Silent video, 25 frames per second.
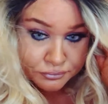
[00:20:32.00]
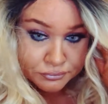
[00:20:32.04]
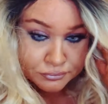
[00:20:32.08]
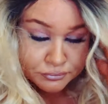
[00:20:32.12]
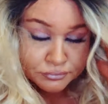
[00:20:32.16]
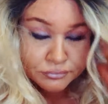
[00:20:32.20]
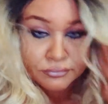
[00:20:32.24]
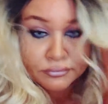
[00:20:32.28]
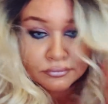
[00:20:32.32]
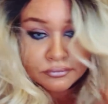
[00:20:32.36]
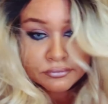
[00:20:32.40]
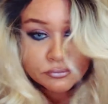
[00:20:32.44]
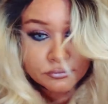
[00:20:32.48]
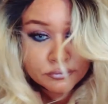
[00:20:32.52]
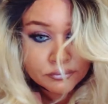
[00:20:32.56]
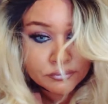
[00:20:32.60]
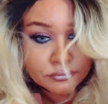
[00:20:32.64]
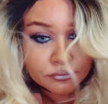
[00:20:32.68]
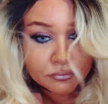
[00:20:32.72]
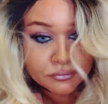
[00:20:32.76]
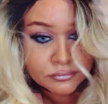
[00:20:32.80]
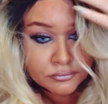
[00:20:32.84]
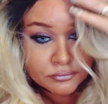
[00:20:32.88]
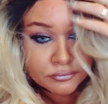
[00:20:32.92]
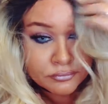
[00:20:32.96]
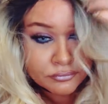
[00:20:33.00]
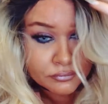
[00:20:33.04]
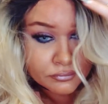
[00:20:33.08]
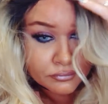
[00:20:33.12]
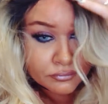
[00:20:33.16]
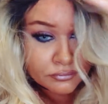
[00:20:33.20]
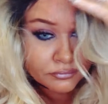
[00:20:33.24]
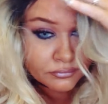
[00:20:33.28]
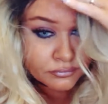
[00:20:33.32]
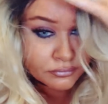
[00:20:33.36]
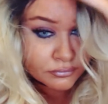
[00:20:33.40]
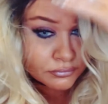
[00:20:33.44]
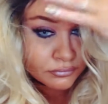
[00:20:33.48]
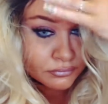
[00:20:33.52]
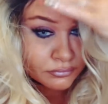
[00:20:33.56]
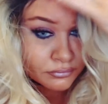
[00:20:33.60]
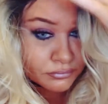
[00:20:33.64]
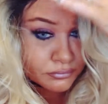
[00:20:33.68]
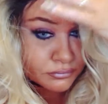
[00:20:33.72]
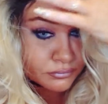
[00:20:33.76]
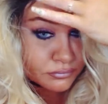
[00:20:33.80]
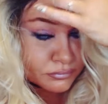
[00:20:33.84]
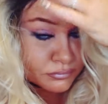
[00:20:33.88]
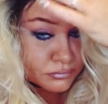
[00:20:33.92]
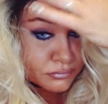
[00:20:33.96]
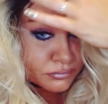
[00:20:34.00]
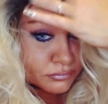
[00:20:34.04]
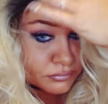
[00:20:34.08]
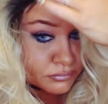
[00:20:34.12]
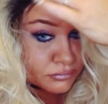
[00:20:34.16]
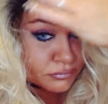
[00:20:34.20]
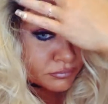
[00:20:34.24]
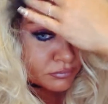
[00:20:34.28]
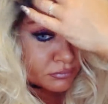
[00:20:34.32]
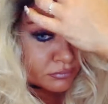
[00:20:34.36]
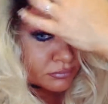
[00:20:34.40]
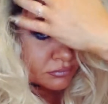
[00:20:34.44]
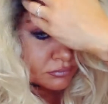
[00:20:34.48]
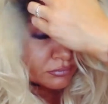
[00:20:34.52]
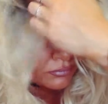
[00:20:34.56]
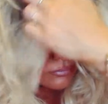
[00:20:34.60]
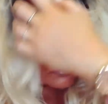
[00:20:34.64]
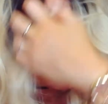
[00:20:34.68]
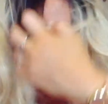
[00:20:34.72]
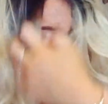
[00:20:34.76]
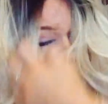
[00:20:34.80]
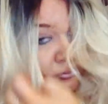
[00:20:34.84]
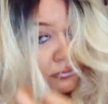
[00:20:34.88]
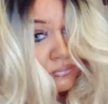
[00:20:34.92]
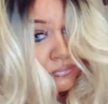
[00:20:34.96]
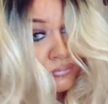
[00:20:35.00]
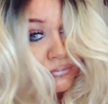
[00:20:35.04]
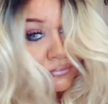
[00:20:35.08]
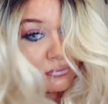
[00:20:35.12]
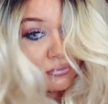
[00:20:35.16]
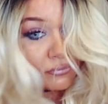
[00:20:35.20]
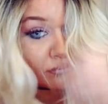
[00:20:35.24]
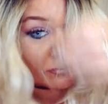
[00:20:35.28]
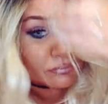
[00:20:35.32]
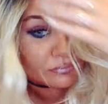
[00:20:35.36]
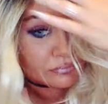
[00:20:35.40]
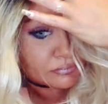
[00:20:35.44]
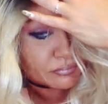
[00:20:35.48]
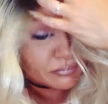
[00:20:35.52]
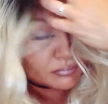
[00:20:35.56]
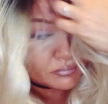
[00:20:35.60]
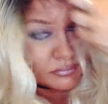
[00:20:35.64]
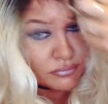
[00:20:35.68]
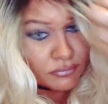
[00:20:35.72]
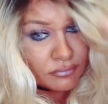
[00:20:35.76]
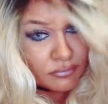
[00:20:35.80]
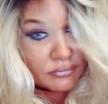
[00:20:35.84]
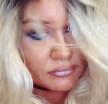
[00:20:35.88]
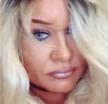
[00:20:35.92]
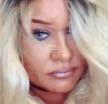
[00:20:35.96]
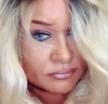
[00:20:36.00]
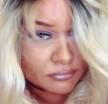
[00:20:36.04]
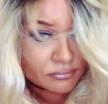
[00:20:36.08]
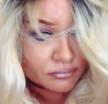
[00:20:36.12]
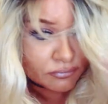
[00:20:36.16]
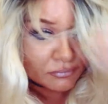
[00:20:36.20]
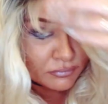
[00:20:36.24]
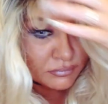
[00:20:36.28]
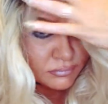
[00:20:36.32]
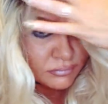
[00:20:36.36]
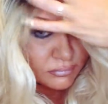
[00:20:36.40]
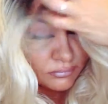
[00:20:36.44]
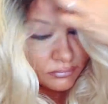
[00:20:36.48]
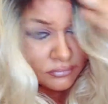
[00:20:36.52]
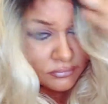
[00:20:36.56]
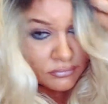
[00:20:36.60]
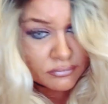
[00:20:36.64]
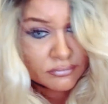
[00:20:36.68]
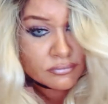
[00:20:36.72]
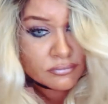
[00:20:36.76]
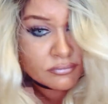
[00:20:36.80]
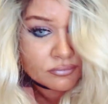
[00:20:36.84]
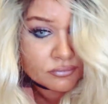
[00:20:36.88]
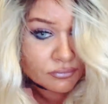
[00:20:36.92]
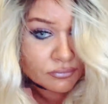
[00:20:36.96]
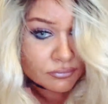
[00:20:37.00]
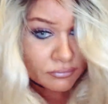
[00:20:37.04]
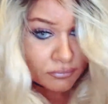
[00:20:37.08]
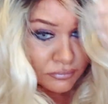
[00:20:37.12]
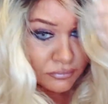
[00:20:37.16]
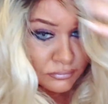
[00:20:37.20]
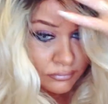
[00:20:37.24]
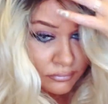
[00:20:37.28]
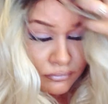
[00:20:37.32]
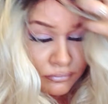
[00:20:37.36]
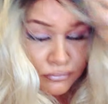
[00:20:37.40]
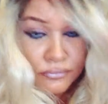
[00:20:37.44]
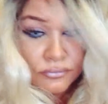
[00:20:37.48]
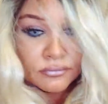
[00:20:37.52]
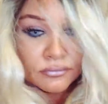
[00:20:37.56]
[no speech]